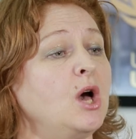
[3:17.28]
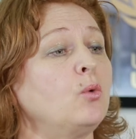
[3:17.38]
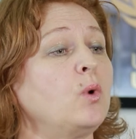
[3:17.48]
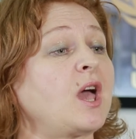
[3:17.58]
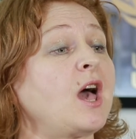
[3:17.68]

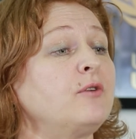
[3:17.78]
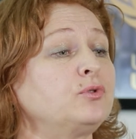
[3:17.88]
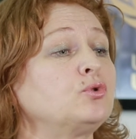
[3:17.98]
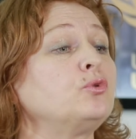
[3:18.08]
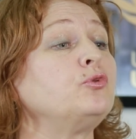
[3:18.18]
we have
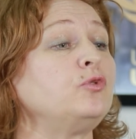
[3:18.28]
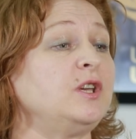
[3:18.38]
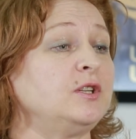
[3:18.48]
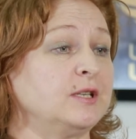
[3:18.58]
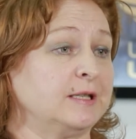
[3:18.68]
to
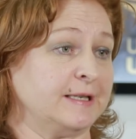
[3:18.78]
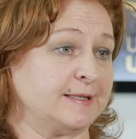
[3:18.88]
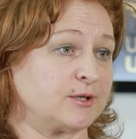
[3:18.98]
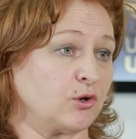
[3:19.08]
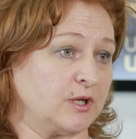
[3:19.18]
feed
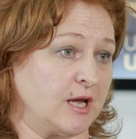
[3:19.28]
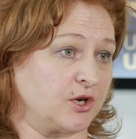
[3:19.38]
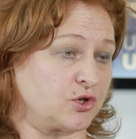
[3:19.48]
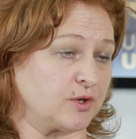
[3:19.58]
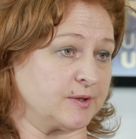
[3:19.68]
these
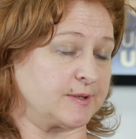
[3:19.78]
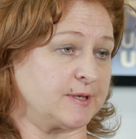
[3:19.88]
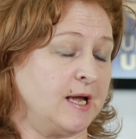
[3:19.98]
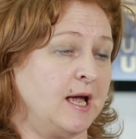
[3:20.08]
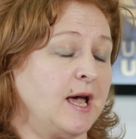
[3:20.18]
connections
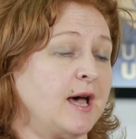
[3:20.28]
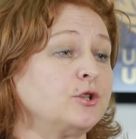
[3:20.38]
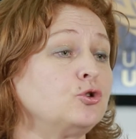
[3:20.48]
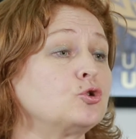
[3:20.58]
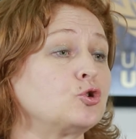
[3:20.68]

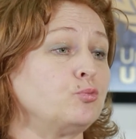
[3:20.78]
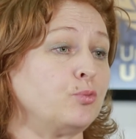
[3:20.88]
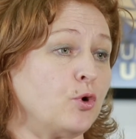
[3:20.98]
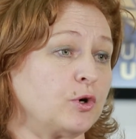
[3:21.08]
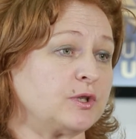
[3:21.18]
and to
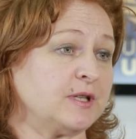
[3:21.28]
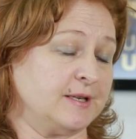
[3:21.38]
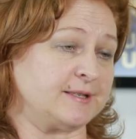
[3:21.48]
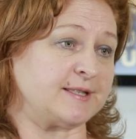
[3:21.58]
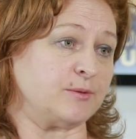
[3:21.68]
support
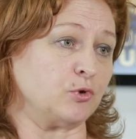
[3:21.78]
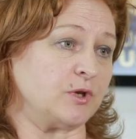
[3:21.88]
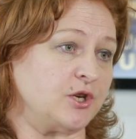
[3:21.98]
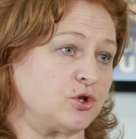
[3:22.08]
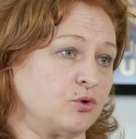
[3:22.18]

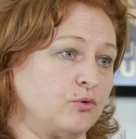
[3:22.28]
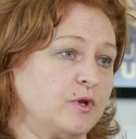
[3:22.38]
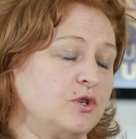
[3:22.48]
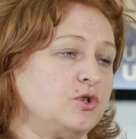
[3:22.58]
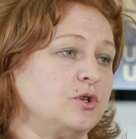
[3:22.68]
stimulation
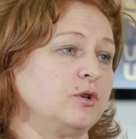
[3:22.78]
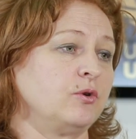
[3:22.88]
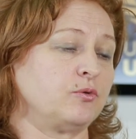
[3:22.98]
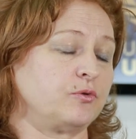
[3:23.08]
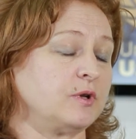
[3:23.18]

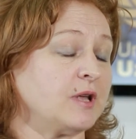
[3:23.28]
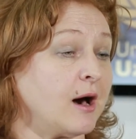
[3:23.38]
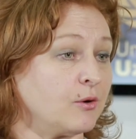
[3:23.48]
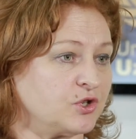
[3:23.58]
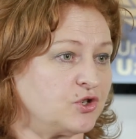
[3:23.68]
of
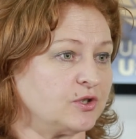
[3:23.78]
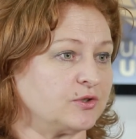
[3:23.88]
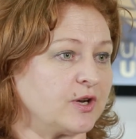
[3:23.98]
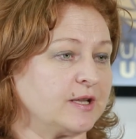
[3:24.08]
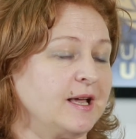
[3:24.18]
our
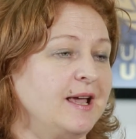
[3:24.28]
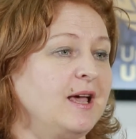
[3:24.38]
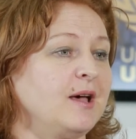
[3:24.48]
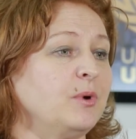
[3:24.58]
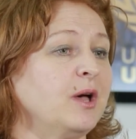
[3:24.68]
children.
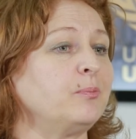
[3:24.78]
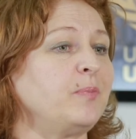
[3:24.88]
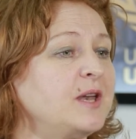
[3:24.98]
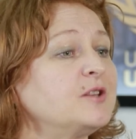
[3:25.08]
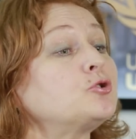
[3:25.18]
And
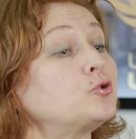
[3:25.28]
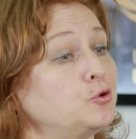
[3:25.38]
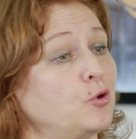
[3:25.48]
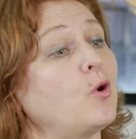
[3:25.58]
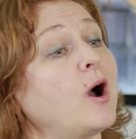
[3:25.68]
parents should
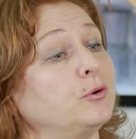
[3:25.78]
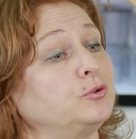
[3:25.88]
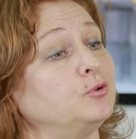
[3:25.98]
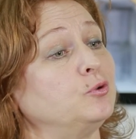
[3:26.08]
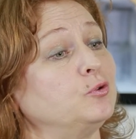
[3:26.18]
know how
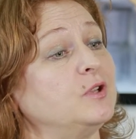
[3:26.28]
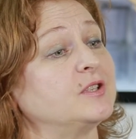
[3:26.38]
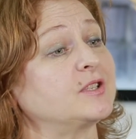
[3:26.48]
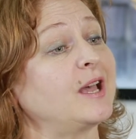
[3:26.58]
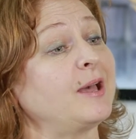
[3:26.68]
to do
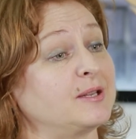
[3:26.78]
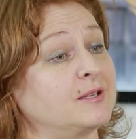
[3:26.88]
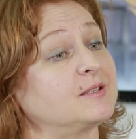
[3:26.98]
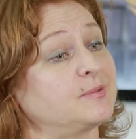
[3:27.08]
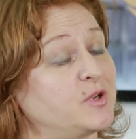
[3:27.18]
this.
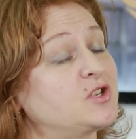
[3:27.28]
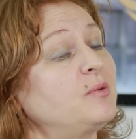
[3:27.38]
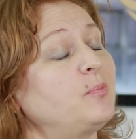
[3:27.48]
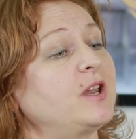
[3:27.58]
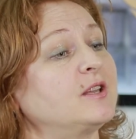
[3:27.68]
Especially
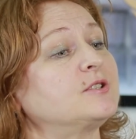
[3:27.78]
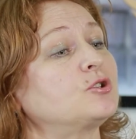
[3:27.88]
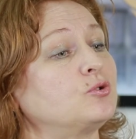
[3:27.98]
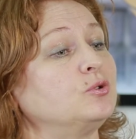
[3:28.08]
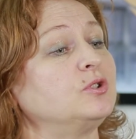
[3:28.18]
parents
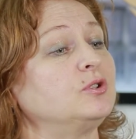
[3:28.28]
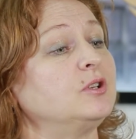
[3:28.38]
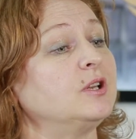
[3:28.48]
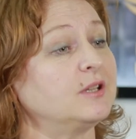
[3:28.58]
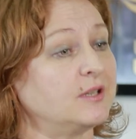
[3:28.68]
should
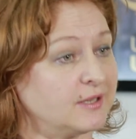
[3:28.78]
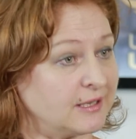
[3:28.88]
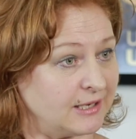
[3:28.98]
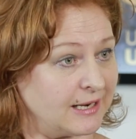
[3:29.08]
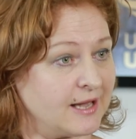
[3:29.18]

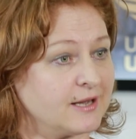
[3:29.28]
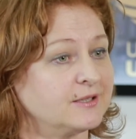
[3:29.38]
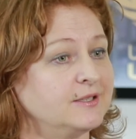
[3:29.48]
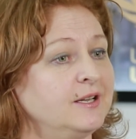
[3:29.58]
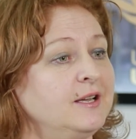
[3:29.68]
learn,